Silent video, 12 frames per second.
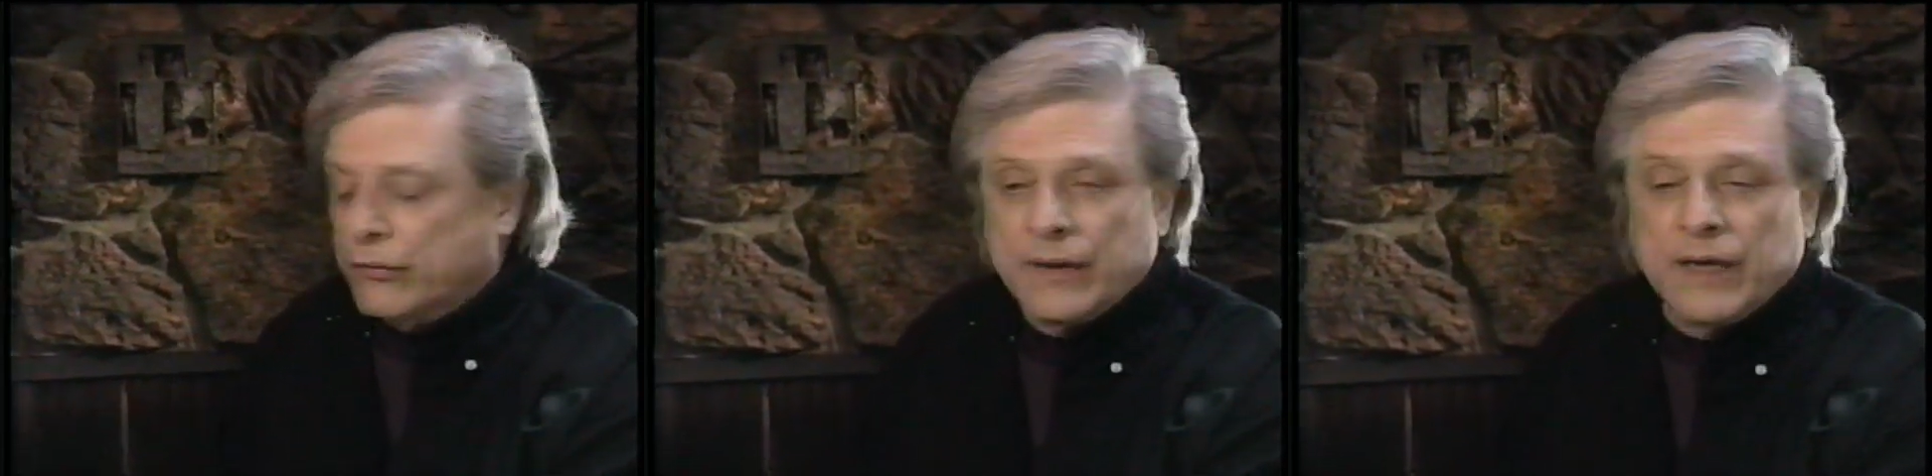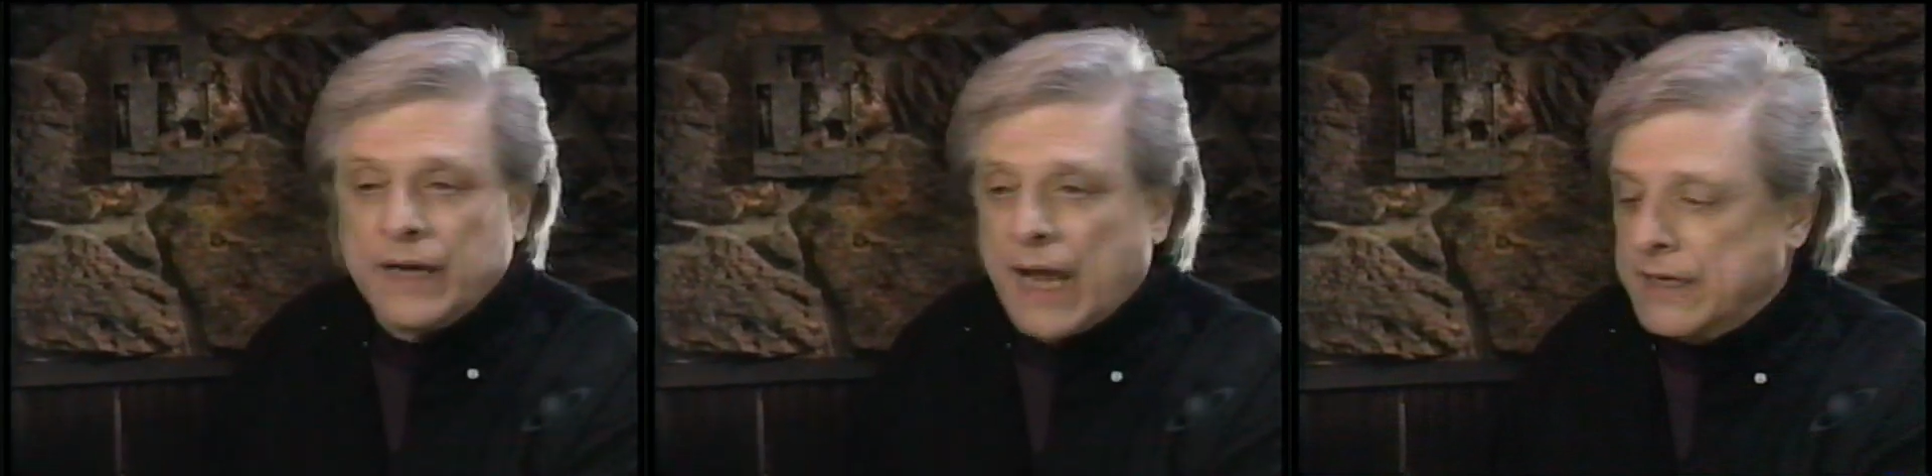
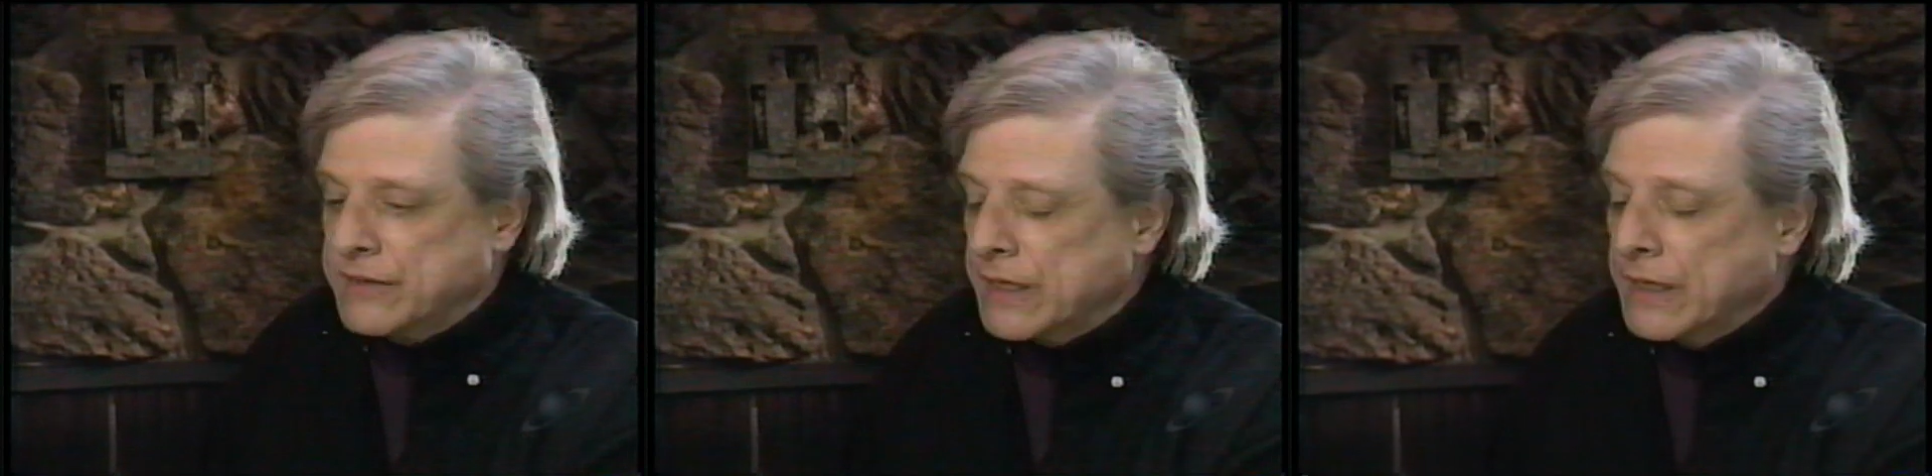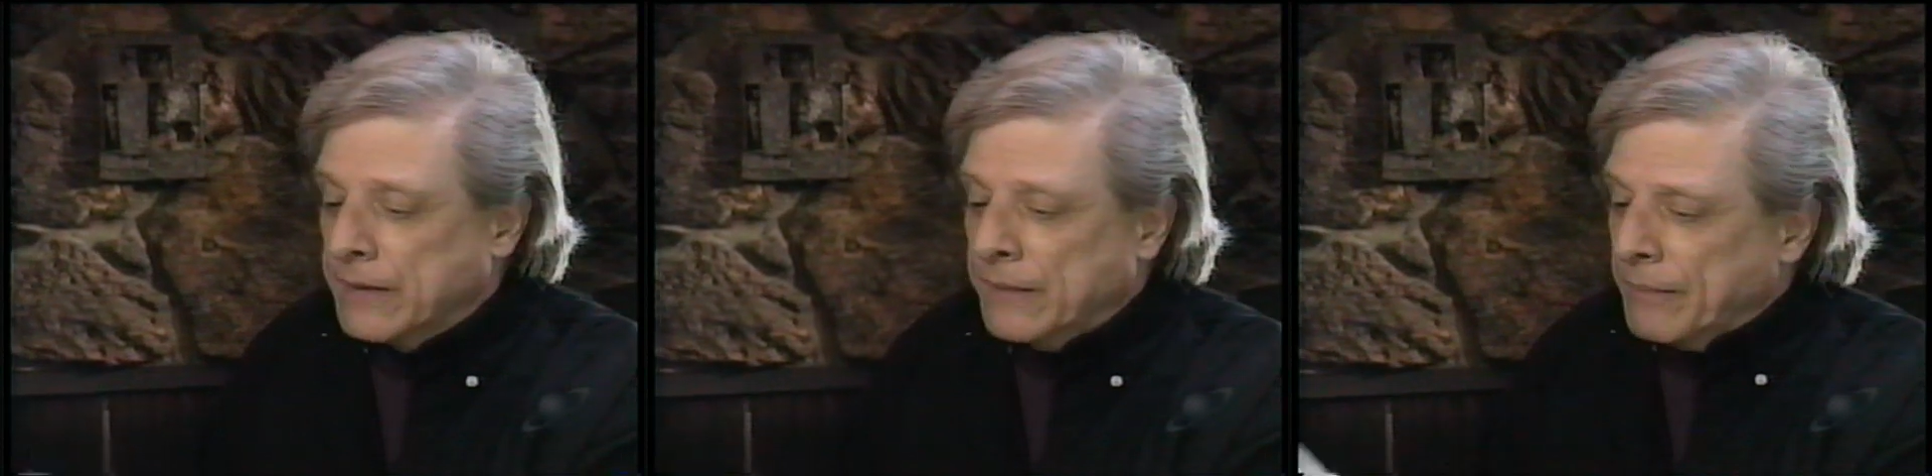written in
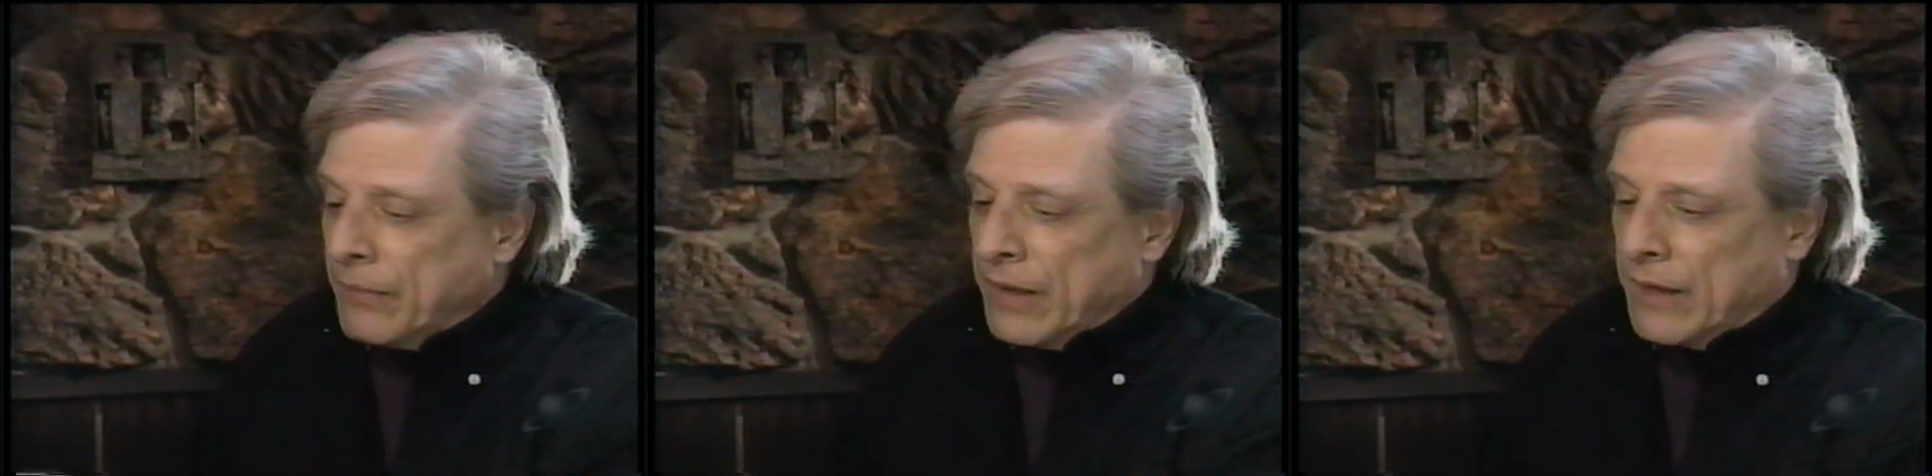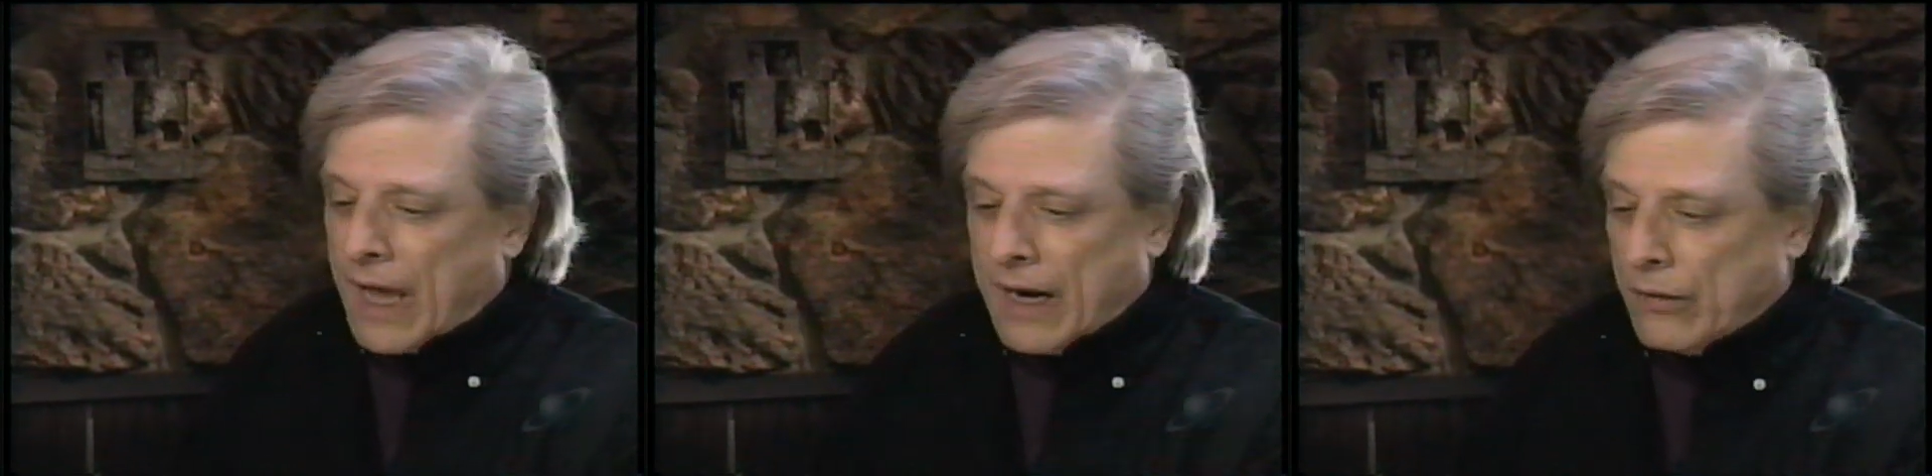
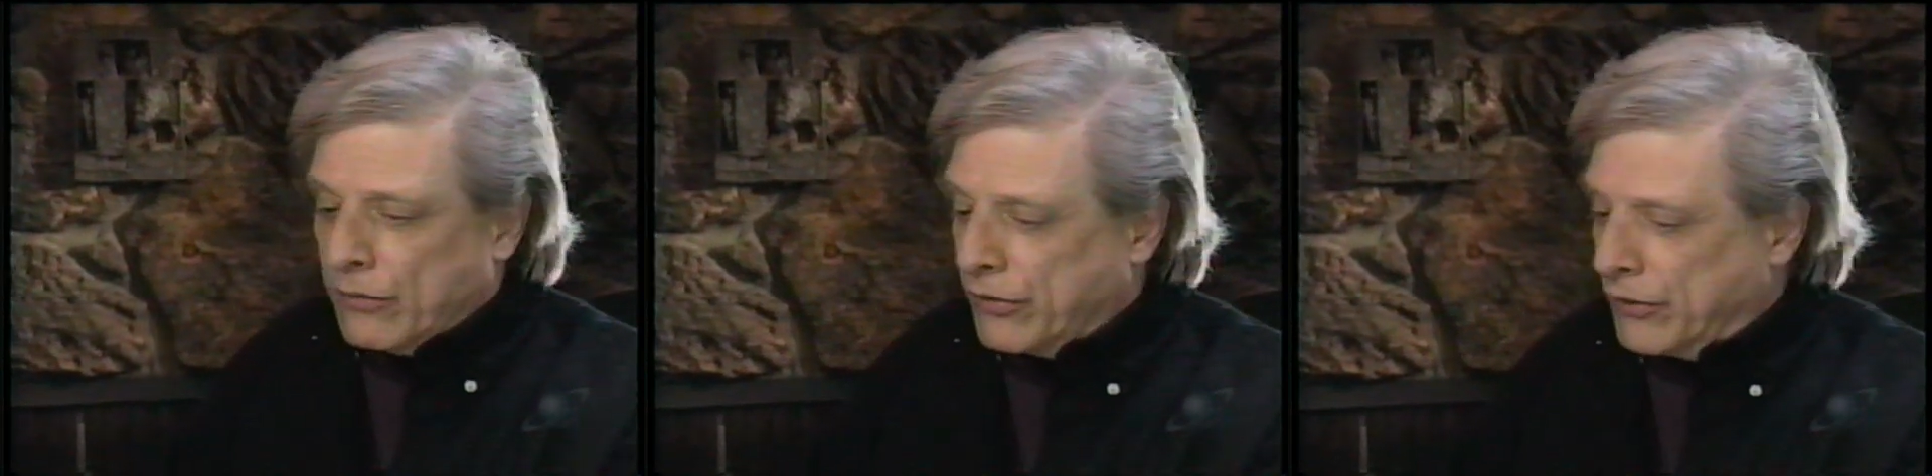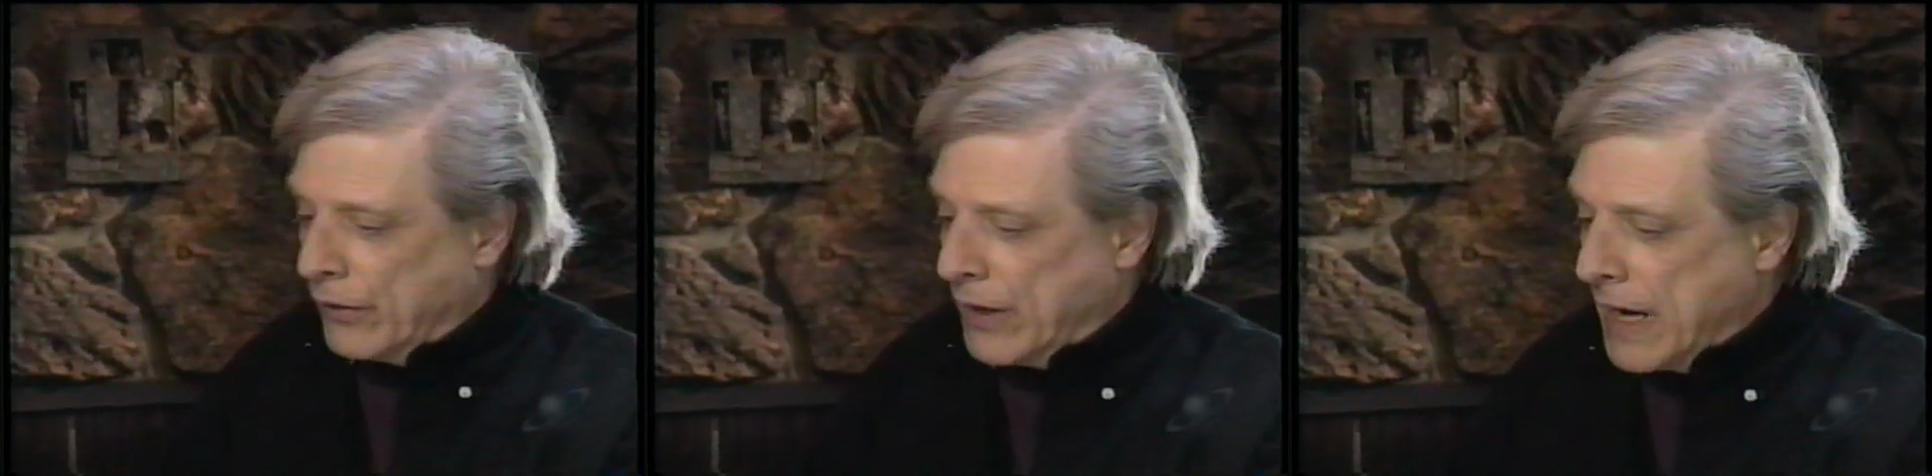
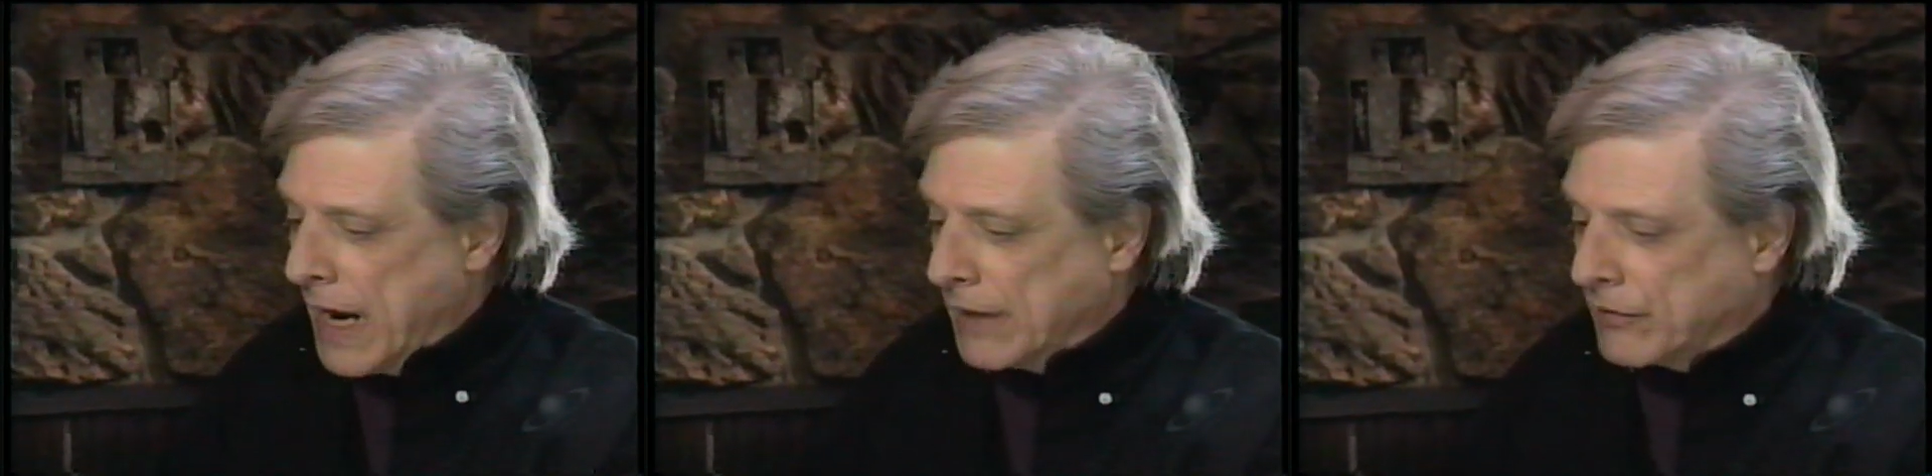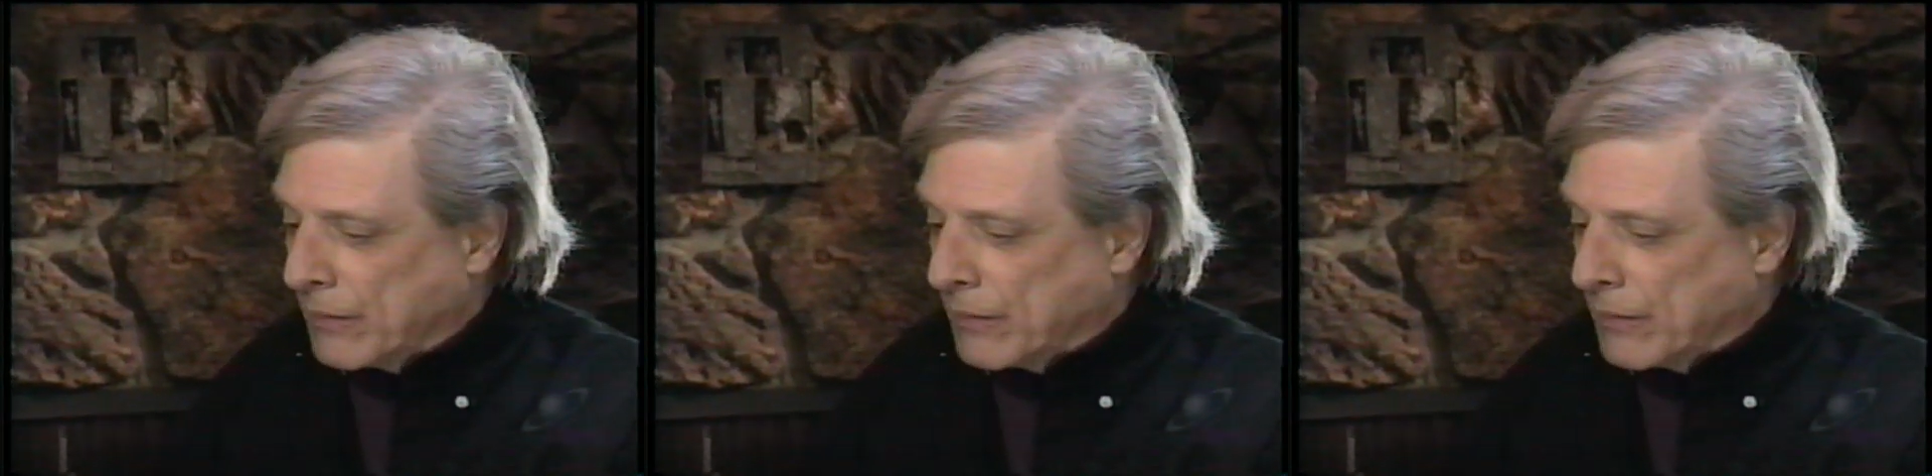1938,